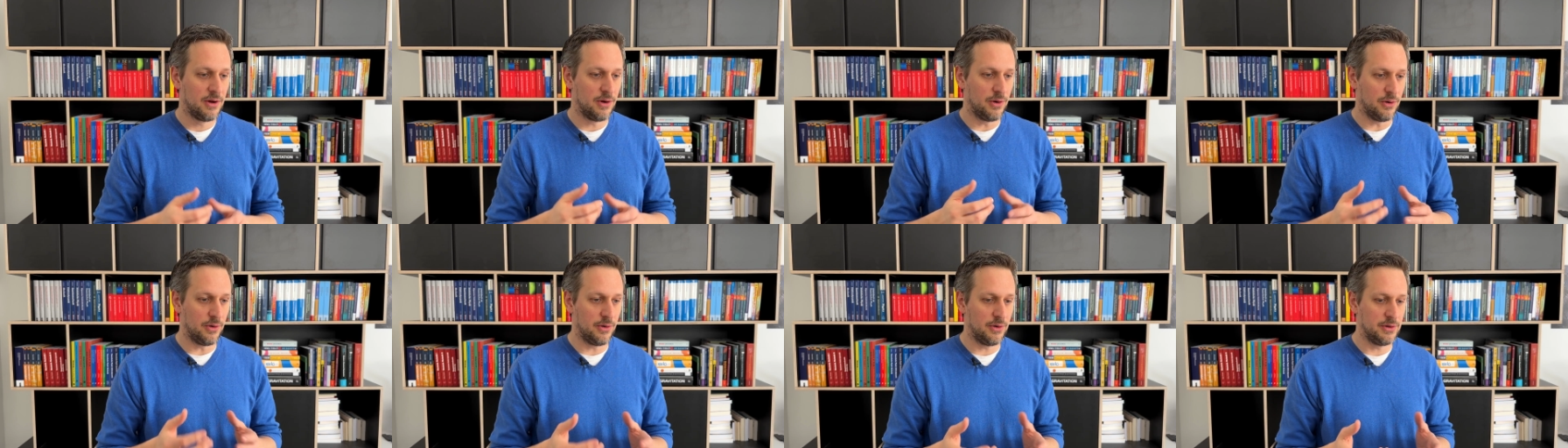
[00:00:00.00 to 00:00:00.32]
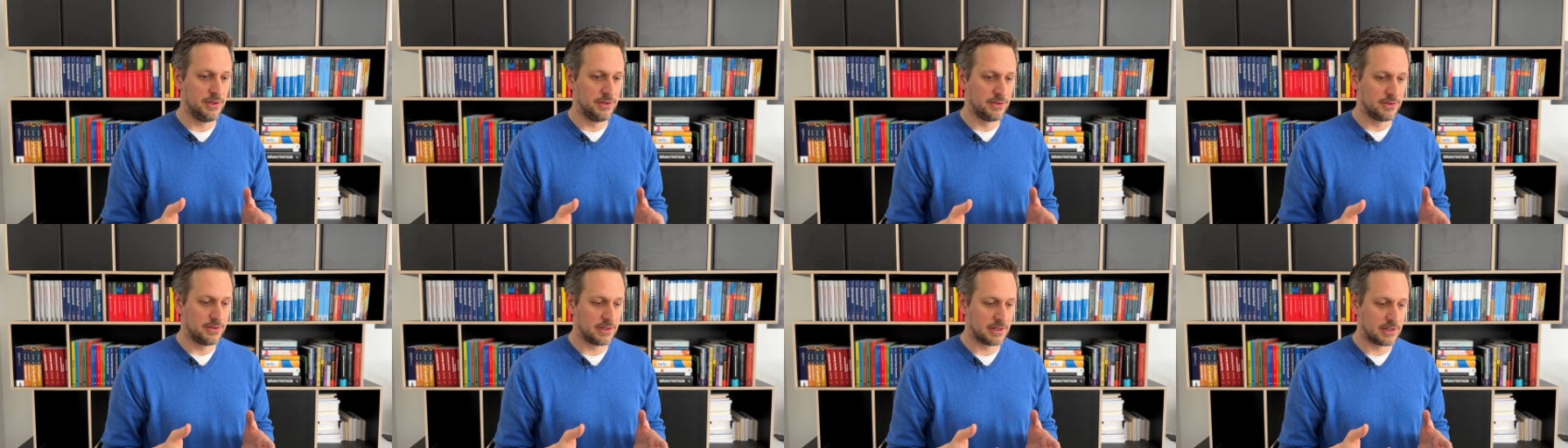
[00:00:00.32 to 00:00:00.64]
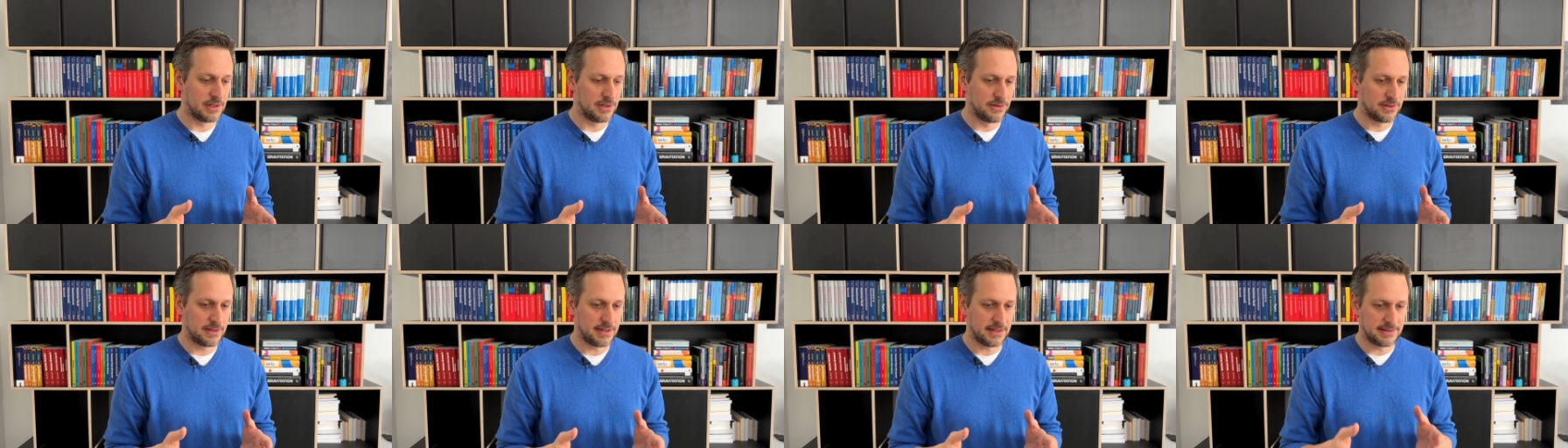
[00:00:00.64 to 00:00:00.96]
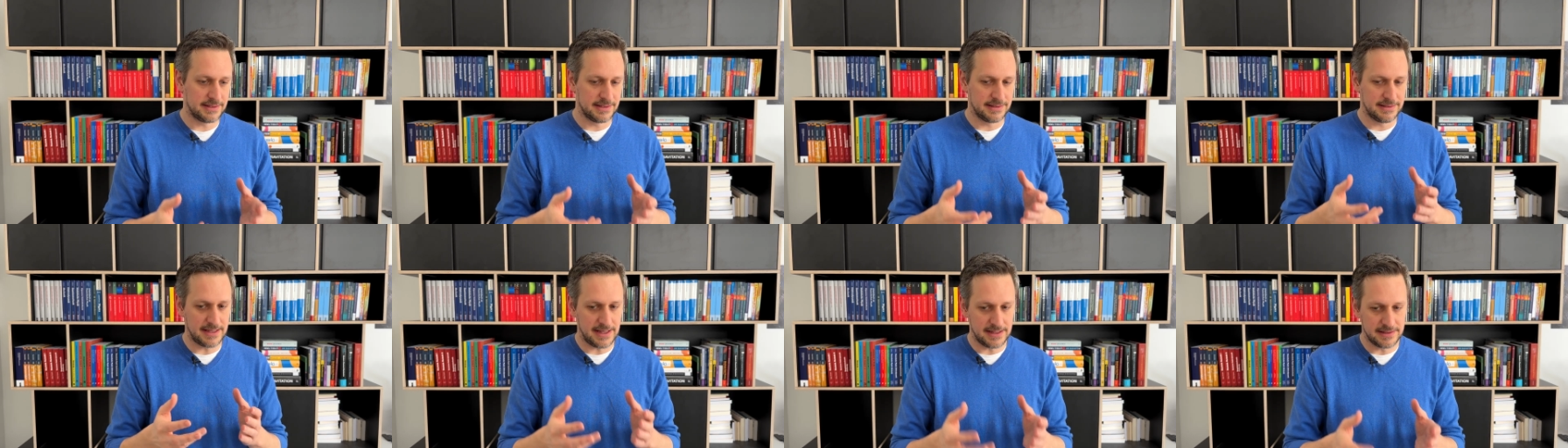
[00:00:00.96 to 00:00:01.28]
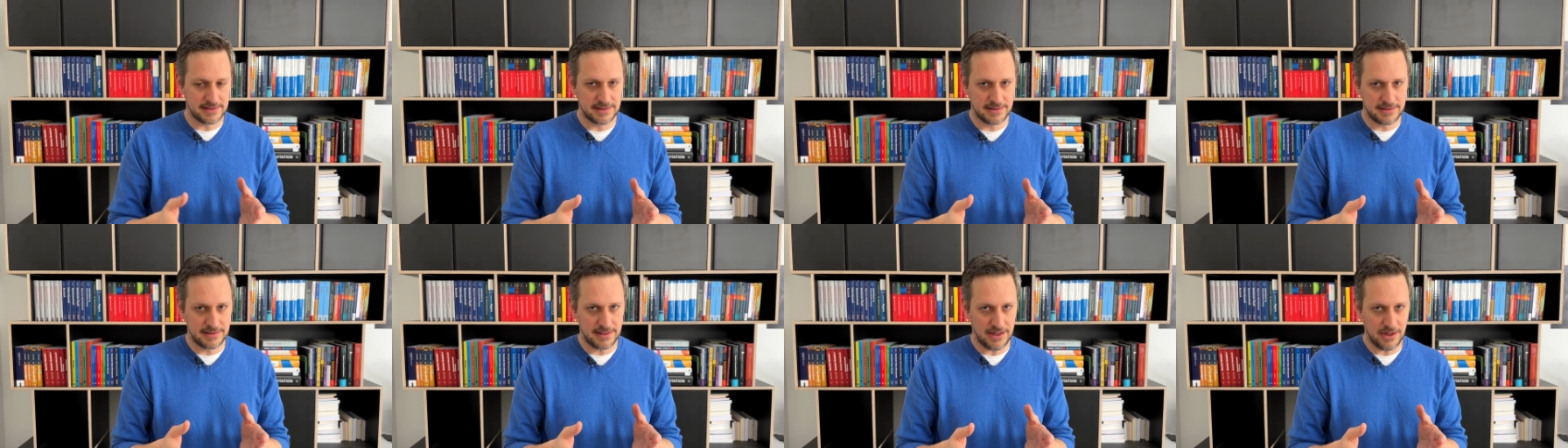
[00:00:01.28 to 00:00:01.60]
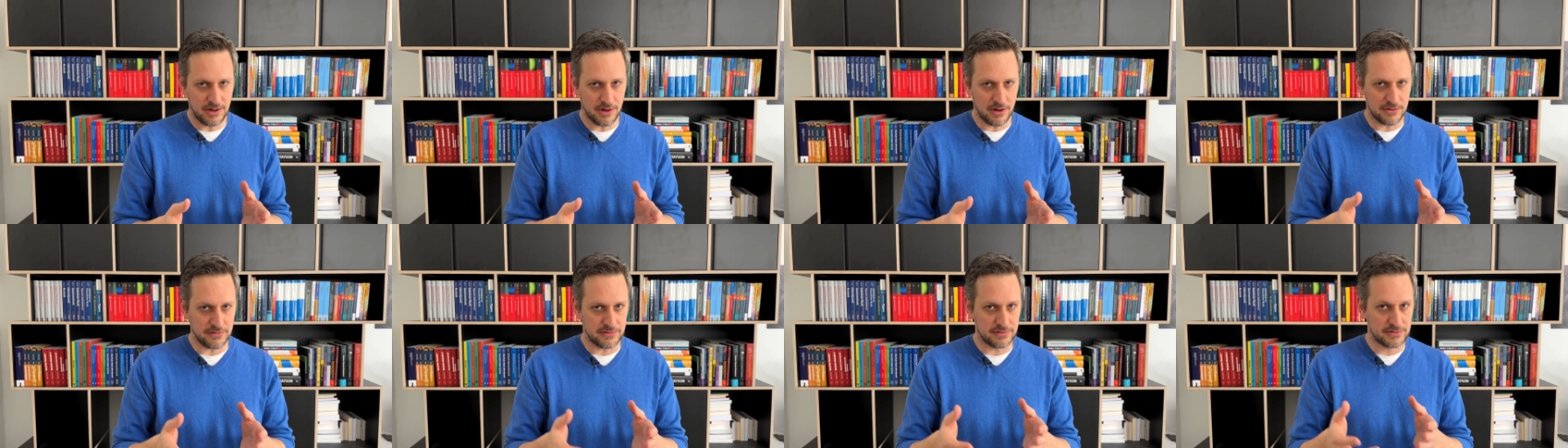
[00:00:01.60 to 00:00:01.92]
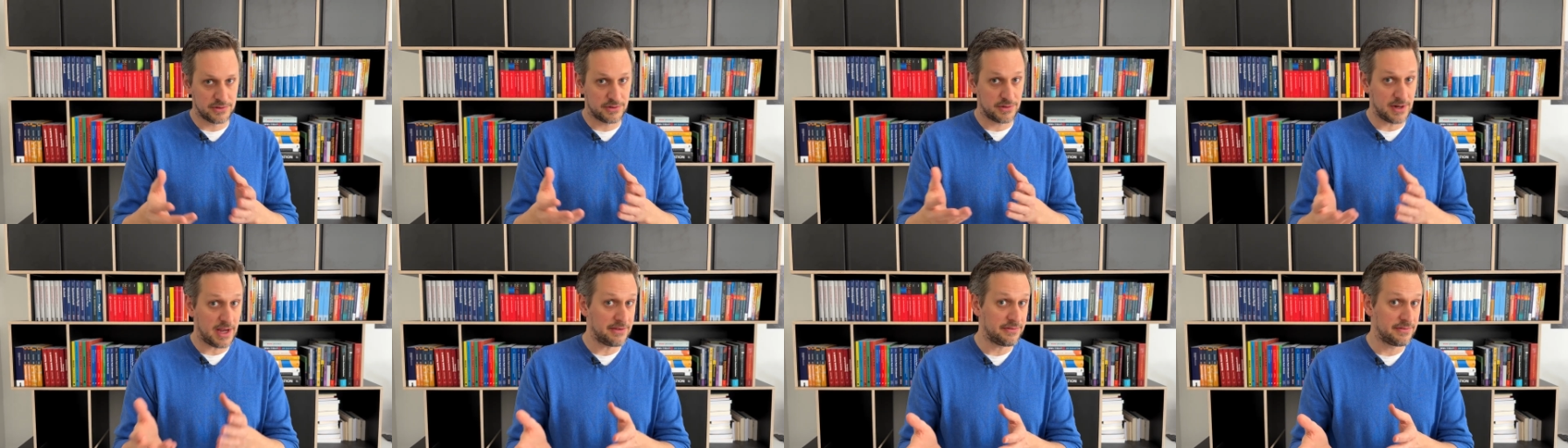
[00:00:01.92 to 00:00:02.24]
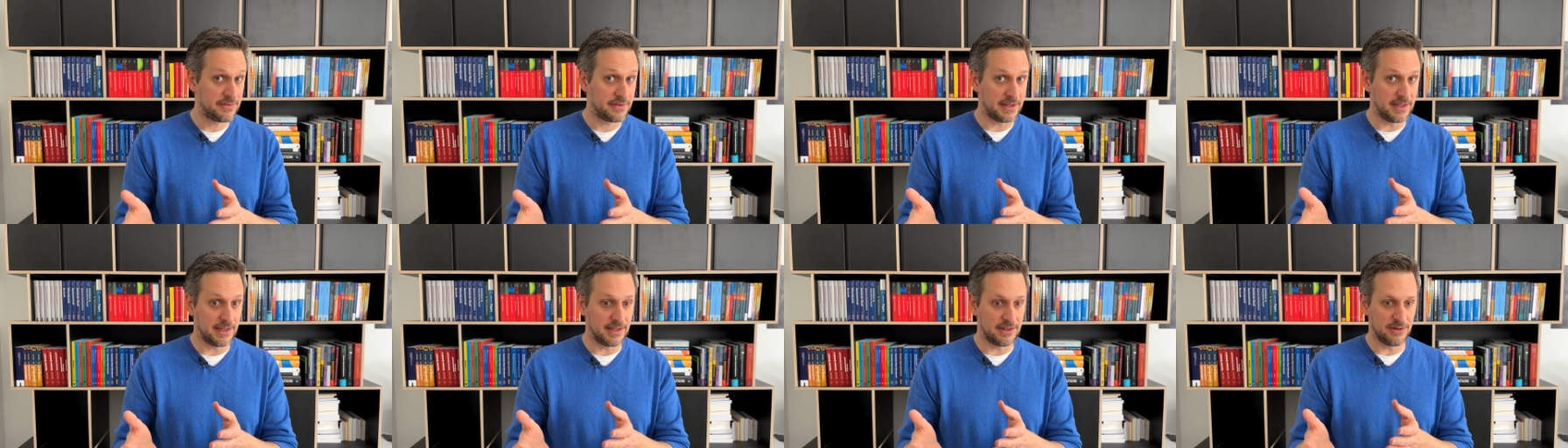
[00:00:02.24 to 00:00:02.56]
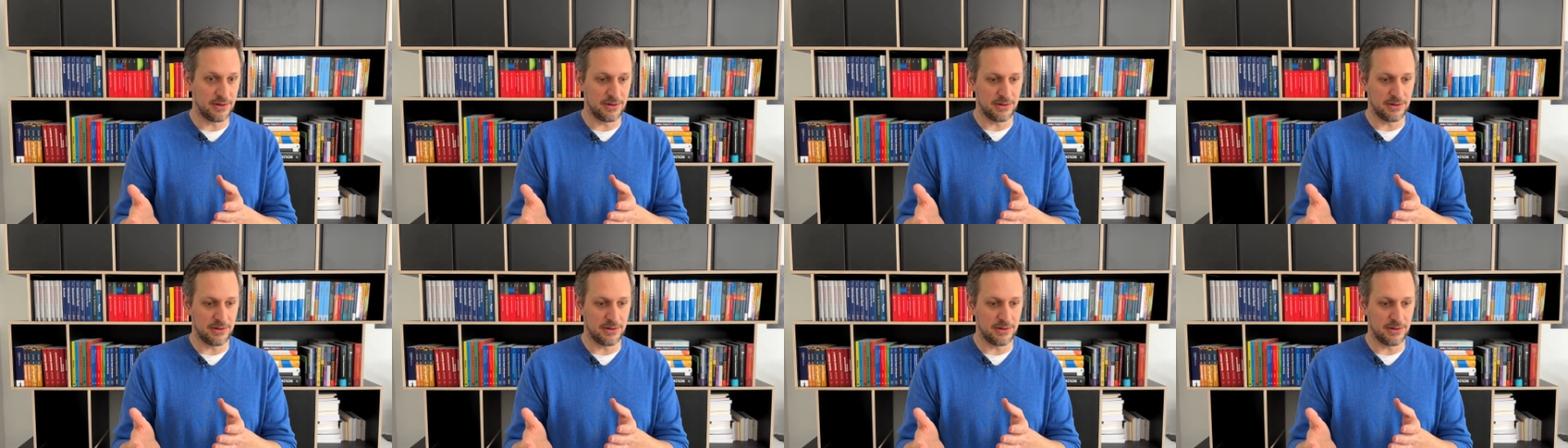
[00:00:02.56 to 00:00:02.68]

Or you could look at the density of traffic